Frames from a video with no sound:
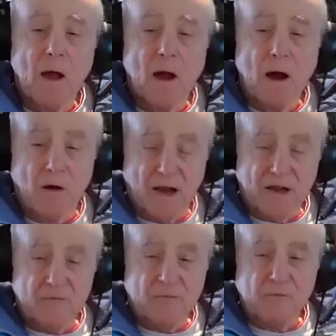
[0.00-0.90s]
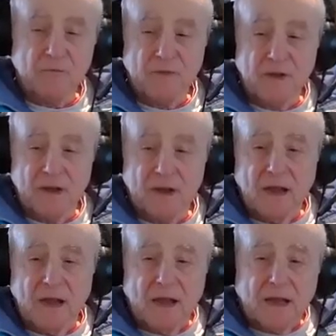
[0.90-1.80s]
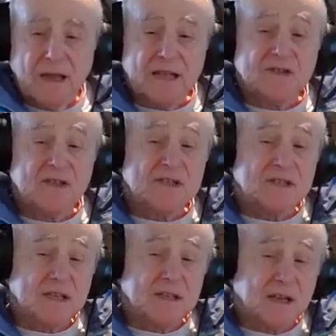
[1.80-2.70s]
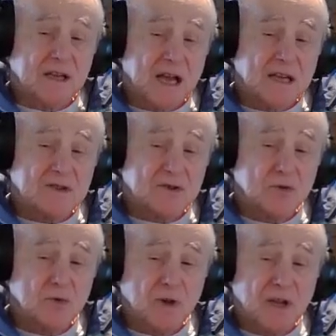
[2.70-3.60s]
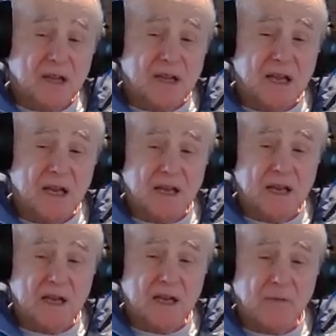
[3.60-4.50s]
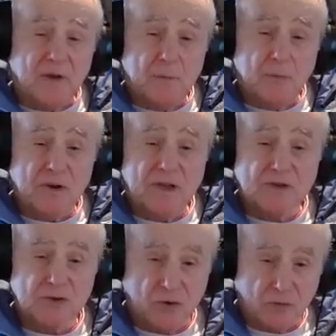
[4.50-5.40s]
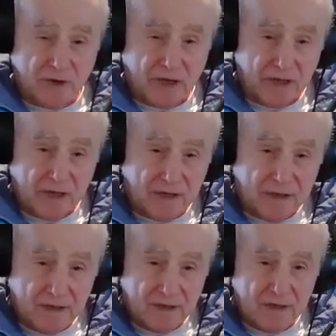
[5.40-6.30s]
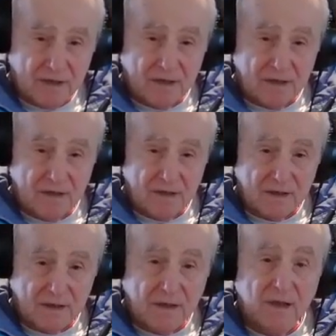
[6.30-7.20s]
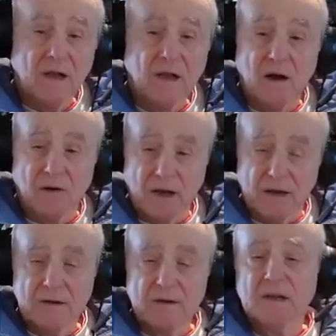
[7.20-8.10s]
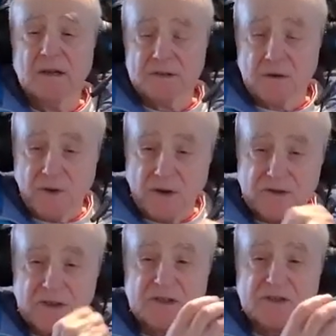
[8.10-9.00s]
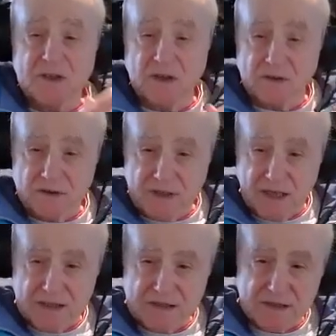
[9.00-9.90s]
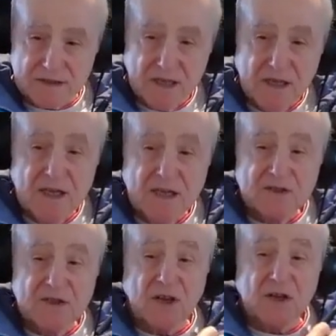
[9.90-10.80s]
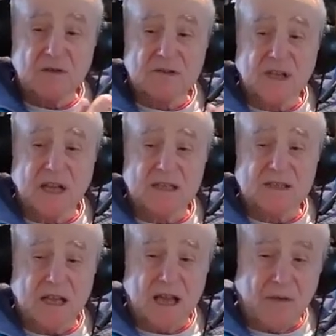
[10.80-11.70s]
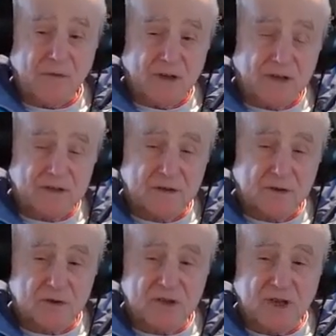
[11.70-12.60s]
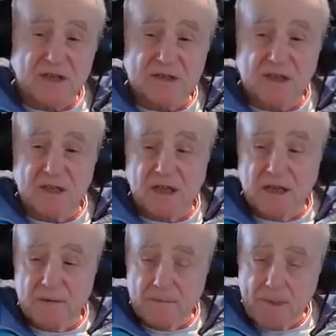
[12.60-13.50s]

All right. Can she send a nice, cooling, healing, loving breeze your way? Mm-hmm. Mm-hmm. All right. So there she is. She understands this. She understands the heaviness in your chest and the